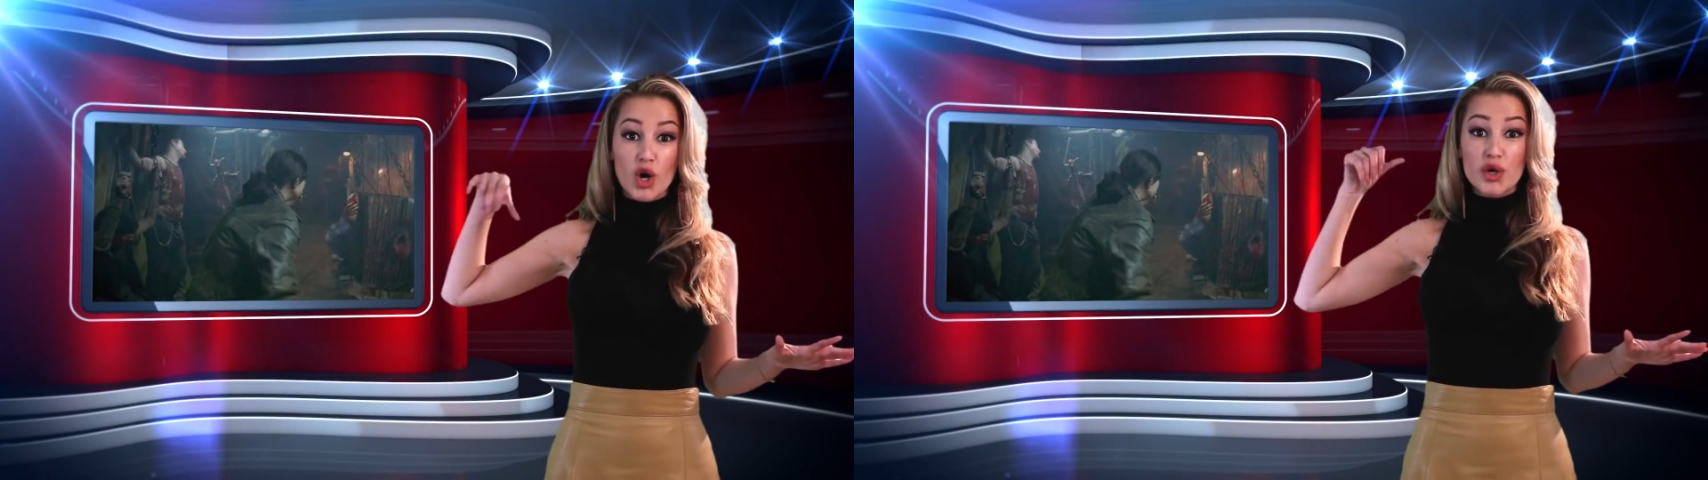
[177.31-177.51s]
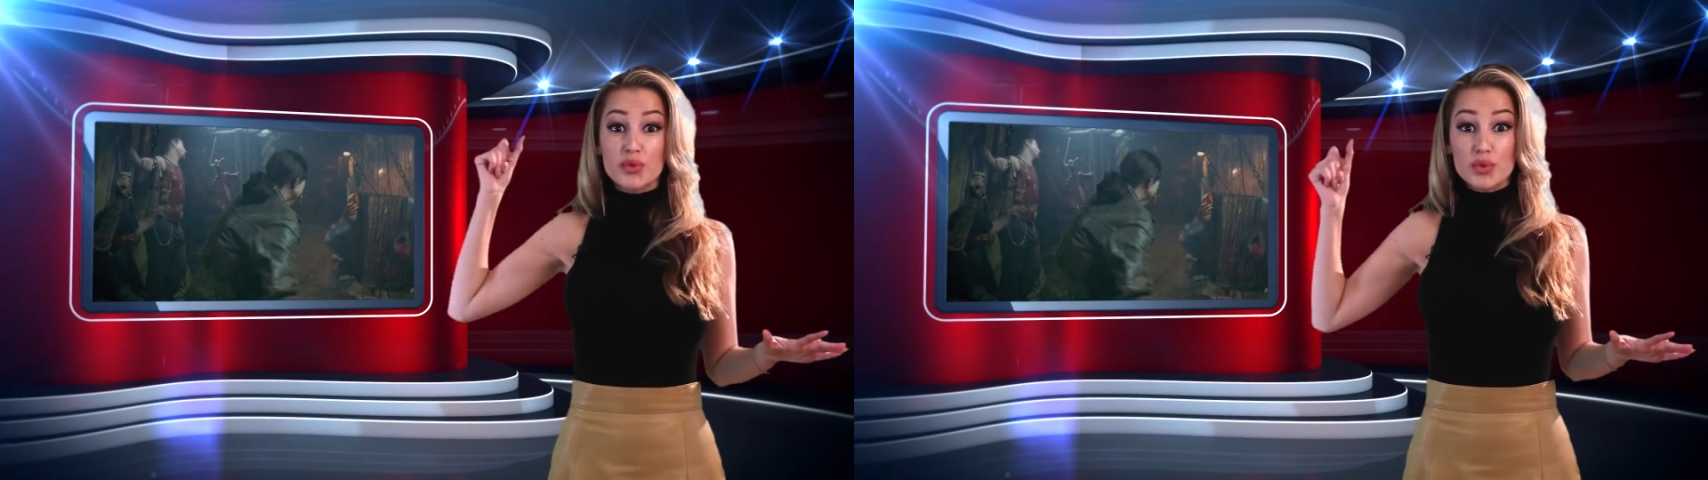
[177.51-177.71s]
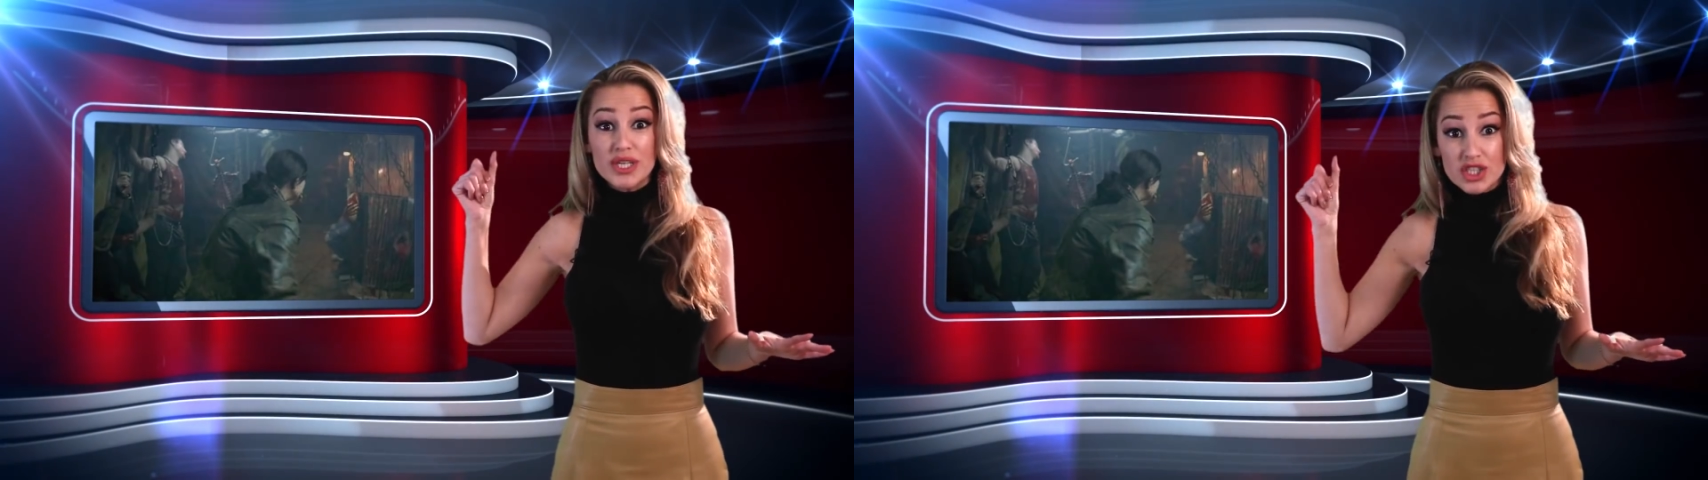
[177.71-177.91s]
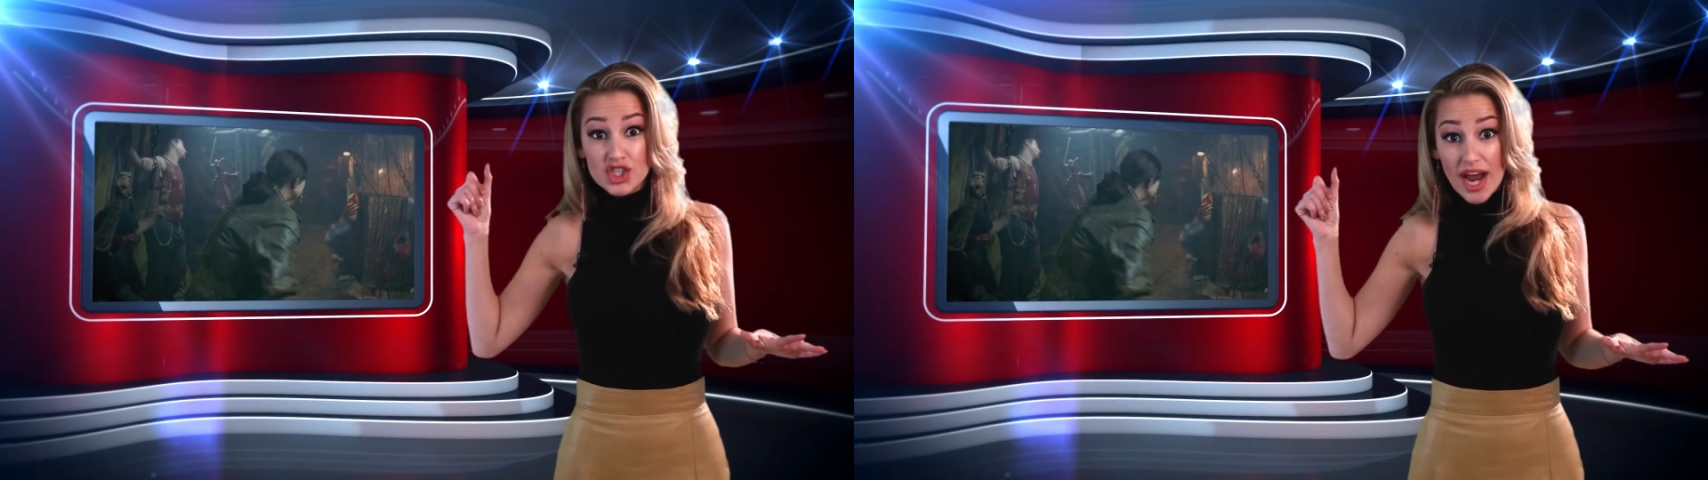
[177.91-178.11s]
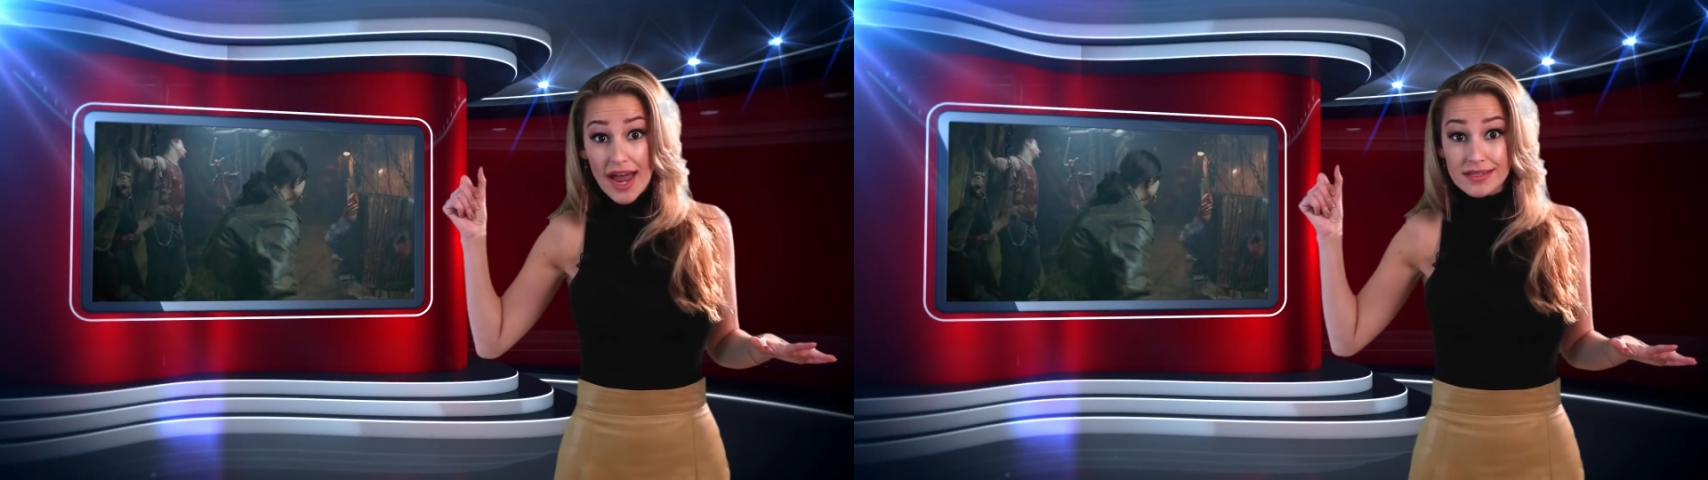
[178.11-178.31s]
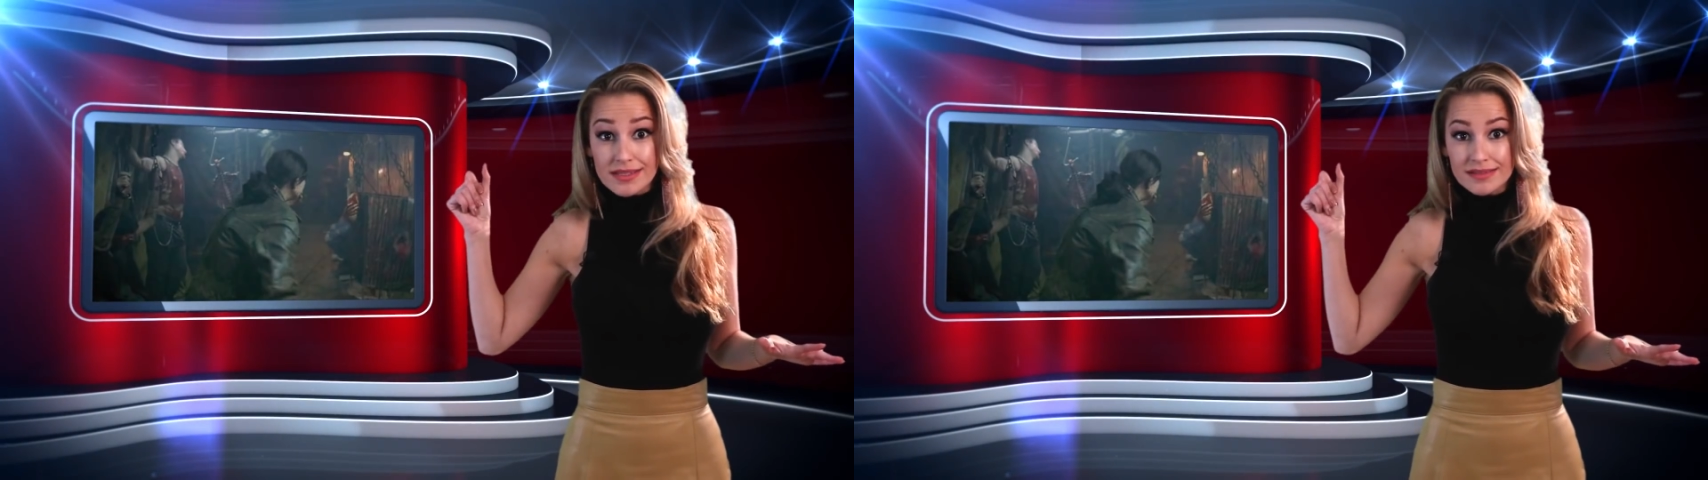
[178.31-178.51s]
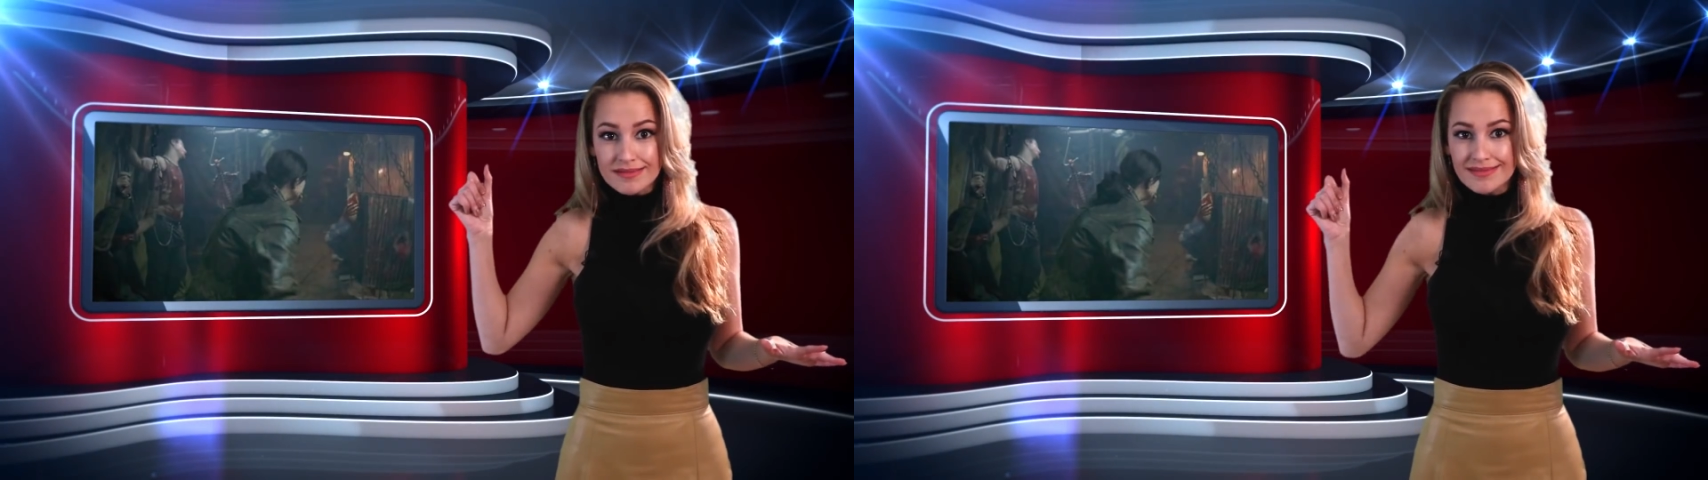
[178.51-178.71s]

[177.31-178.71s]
hook through his chest?